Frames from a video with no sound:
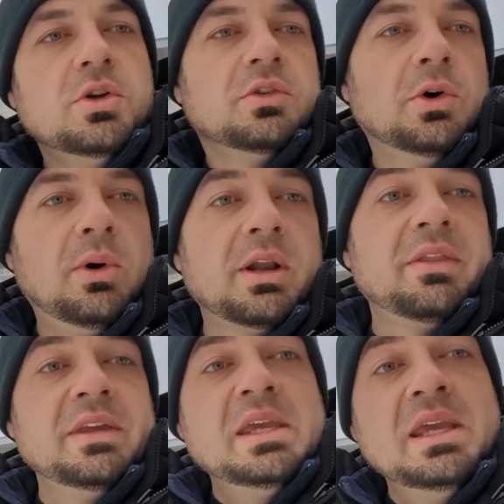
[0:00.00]
So one of
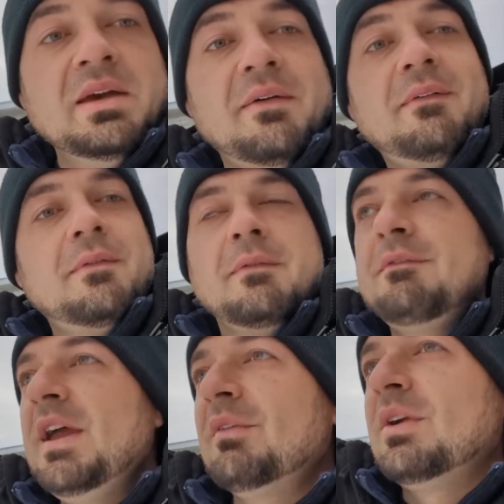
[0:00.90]
the
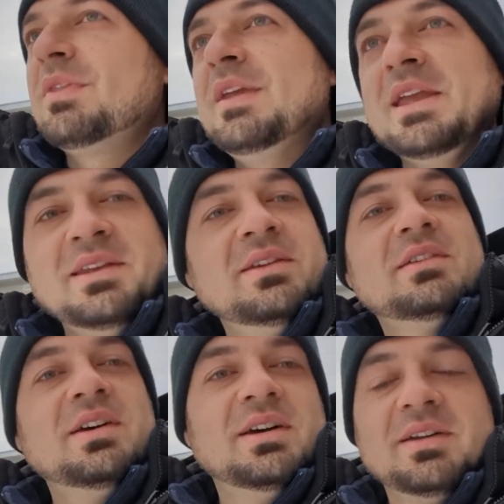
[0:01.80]
favorite things
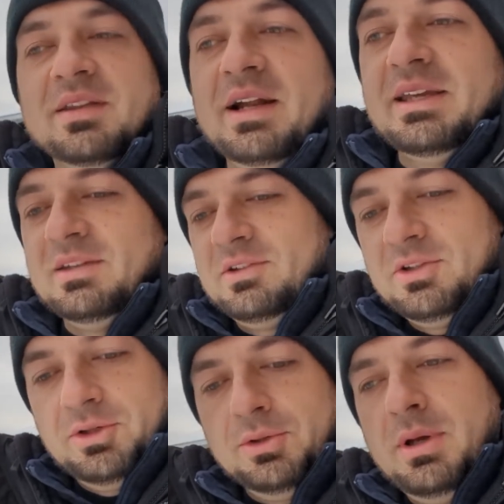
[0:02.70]
that I get to
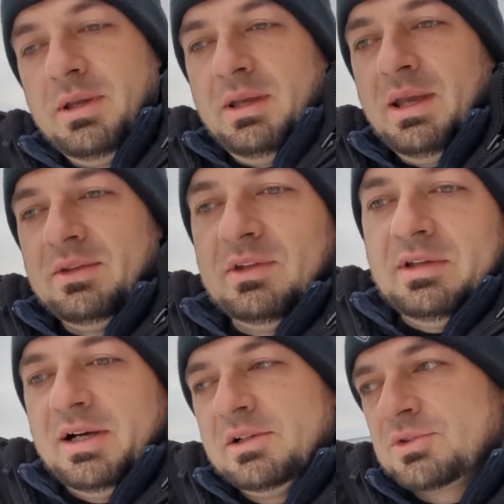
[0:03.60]
do as a
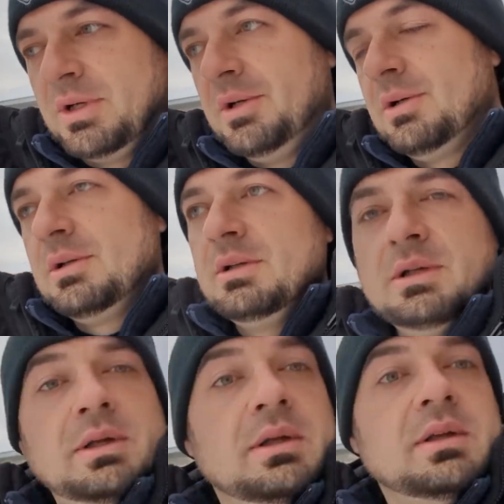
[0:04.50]
dog trainer
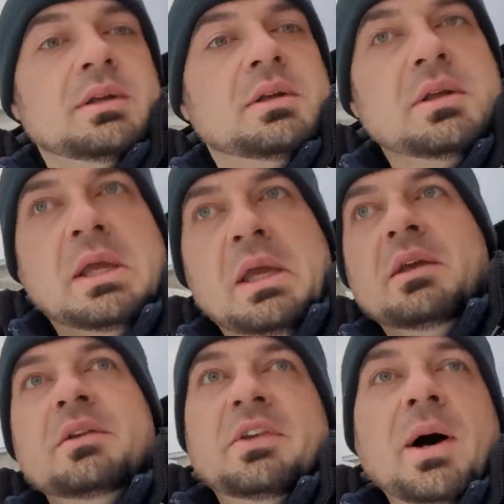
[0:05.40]

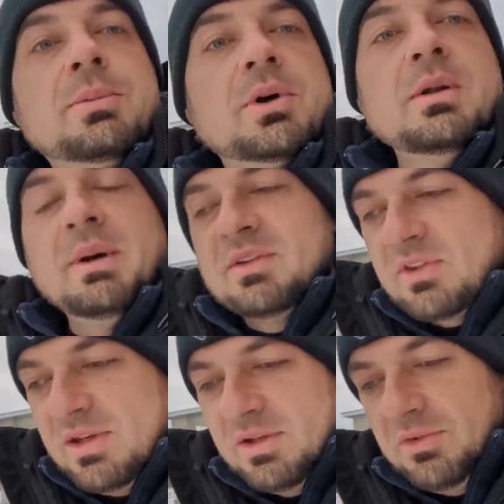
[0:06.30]
is upgrade my
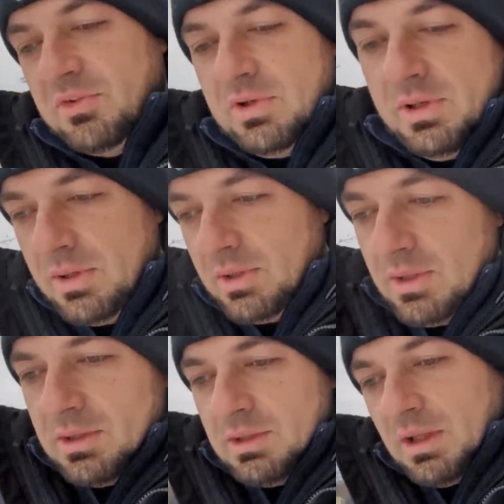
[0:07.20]
skills.
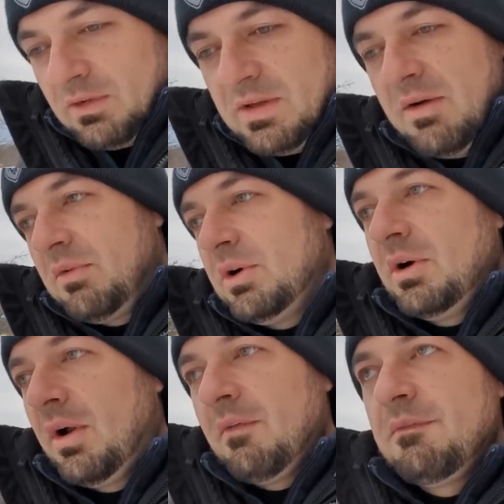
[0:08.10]
It's
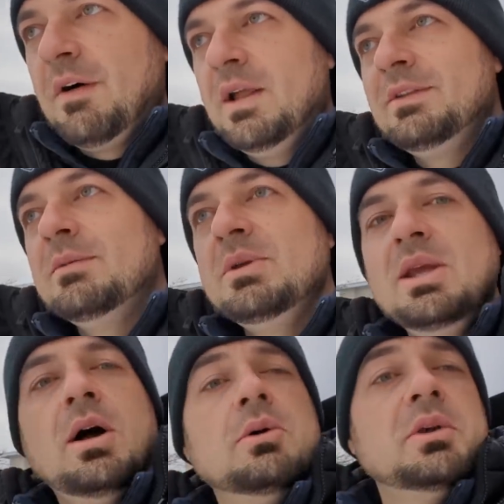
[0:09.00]
never fun to be
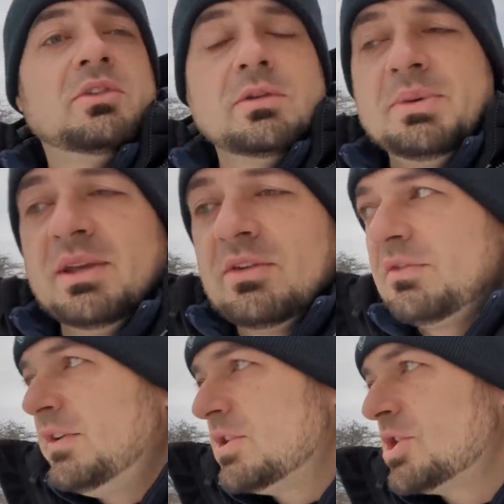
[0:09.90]
always the biggest
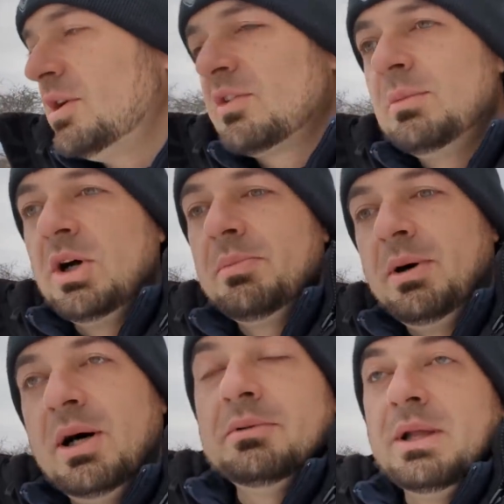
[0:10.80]
fish in a small
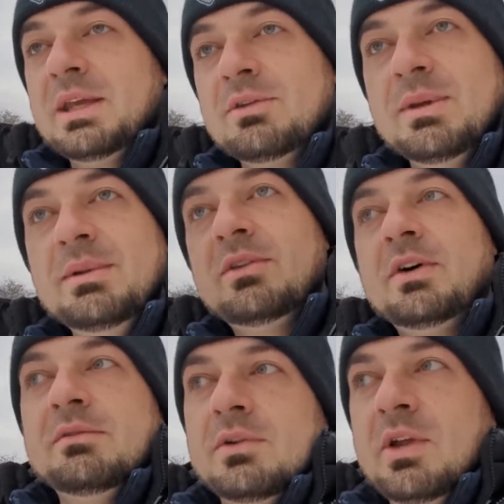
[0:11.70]
pond. Well, I guess maybe it's
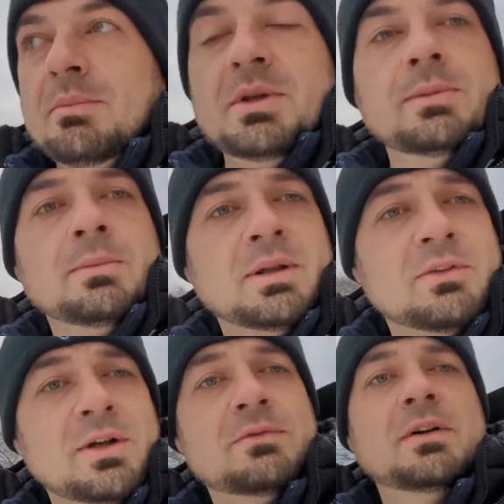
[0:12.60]
fun for some people, but it's
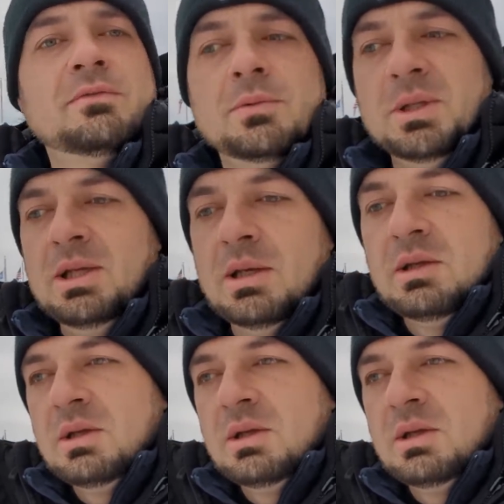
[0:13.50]
not fun for me.